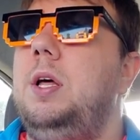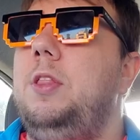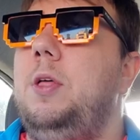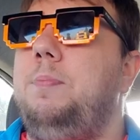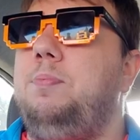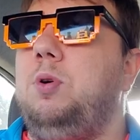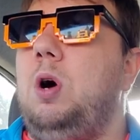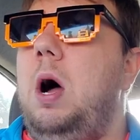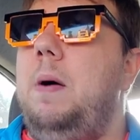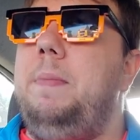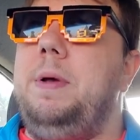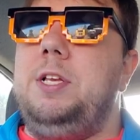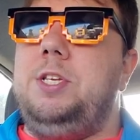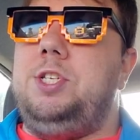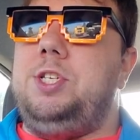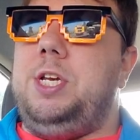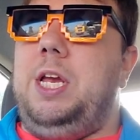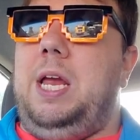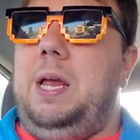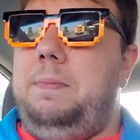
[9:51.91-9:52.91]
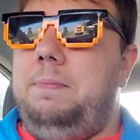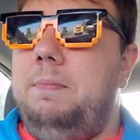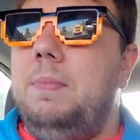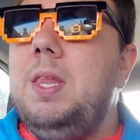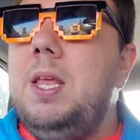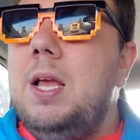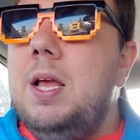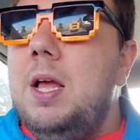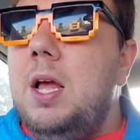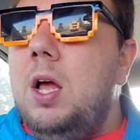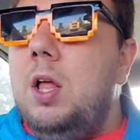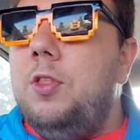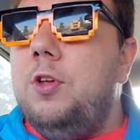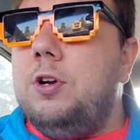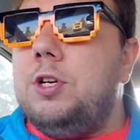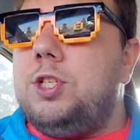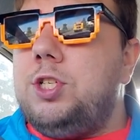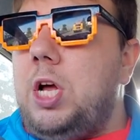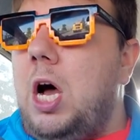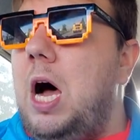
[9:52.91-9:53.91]
The problem is scheme.
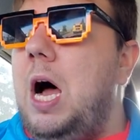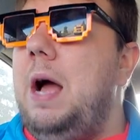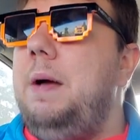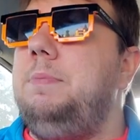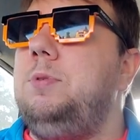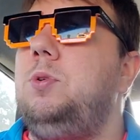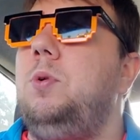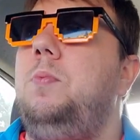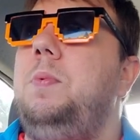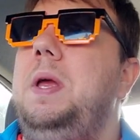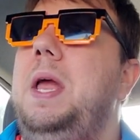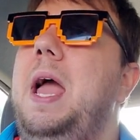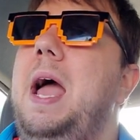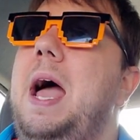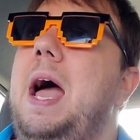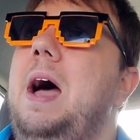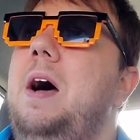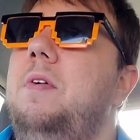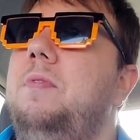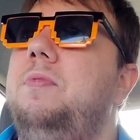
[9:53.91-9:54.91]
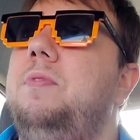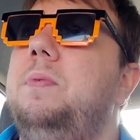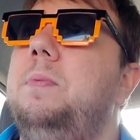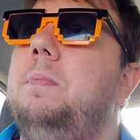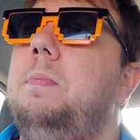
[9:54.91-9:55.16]
There's times when we have